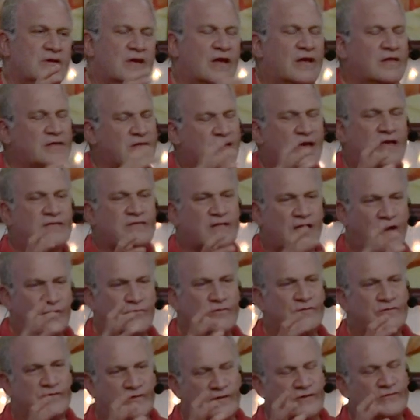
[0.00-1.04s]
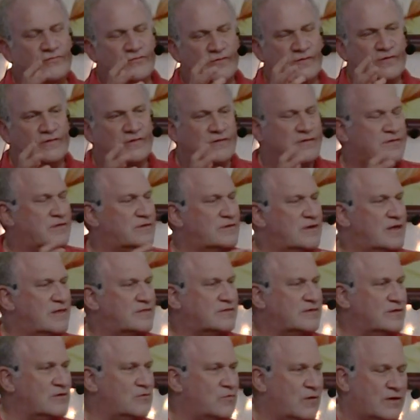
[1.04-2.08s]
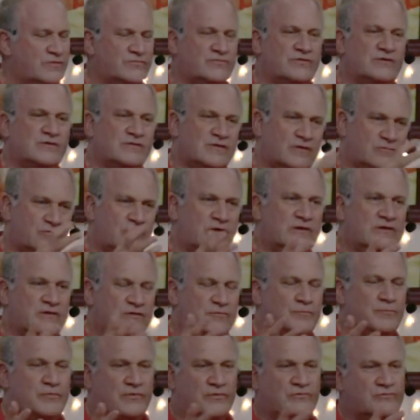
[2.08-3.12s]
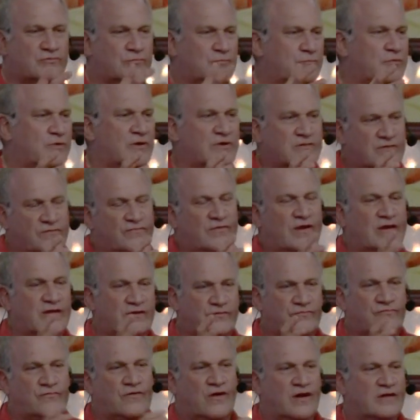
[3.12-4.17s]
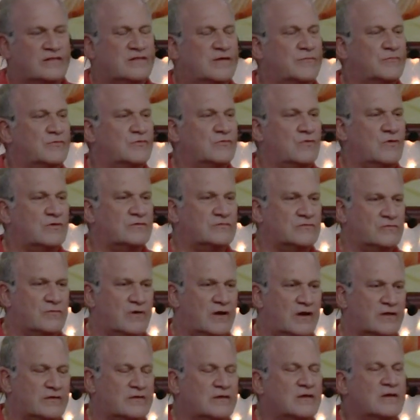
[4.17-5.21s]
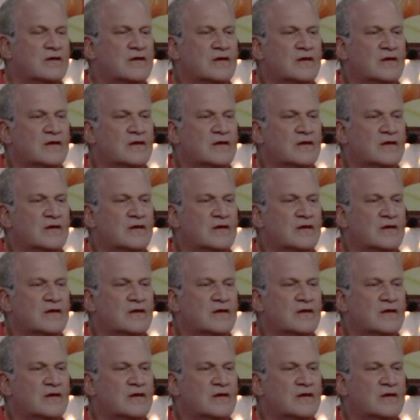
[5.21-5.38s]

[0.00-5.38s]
and as I was interested in this and asking questions and reading spiritual books, if I could find them along the way,